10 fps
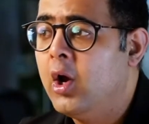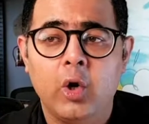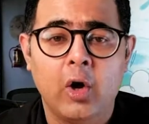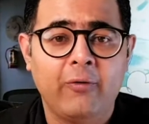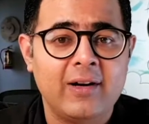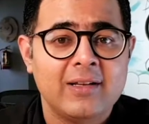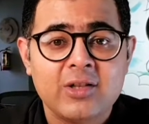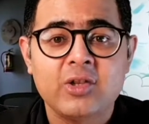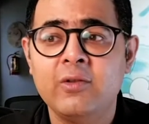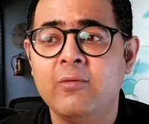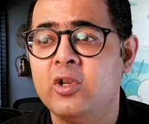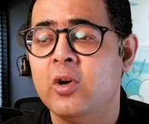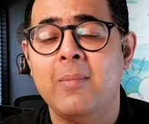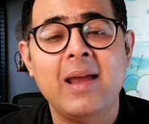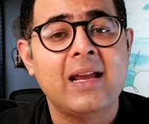Now, if a decision which you're
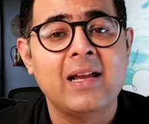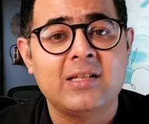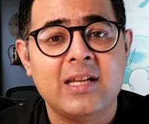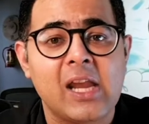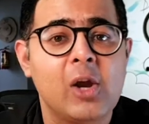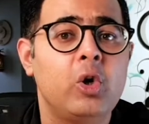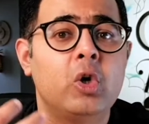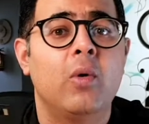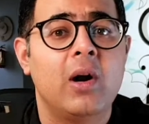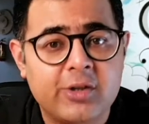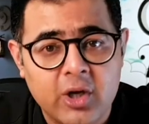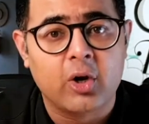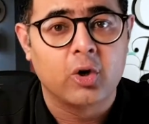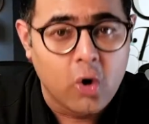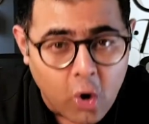making is taking you towards your
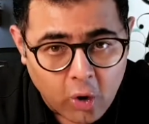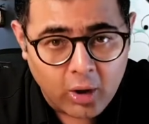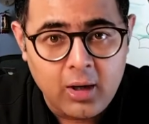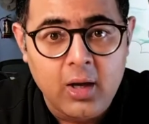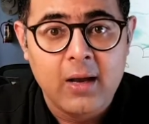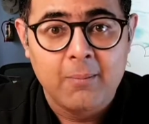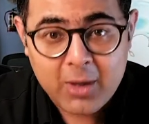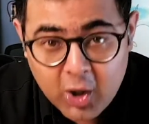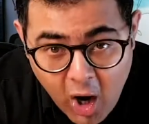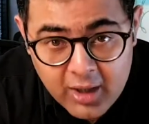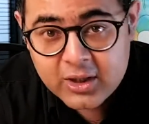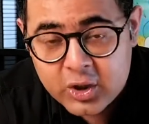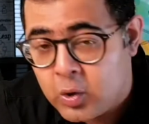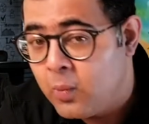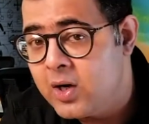goal, because it's
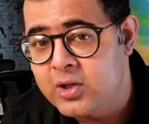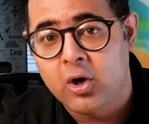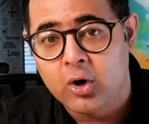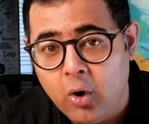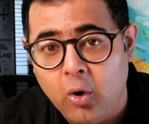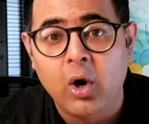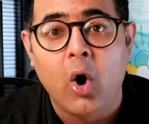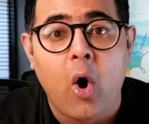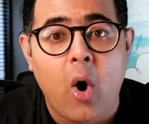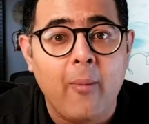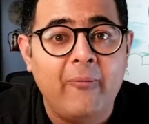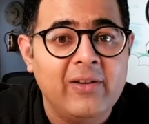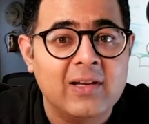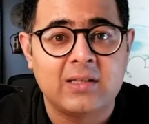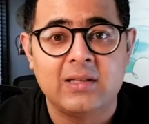towards your goal,
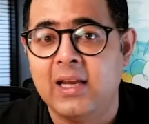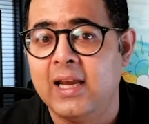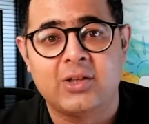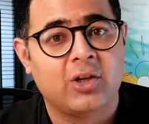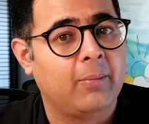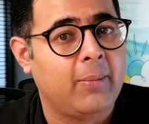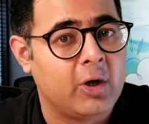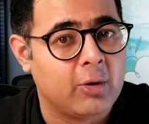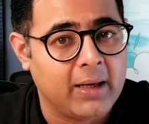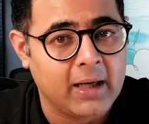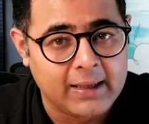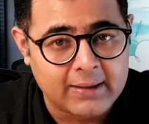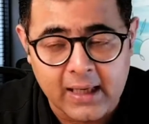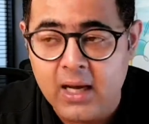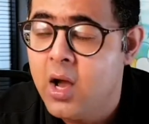obviously it's not meant to be
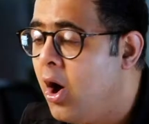easy.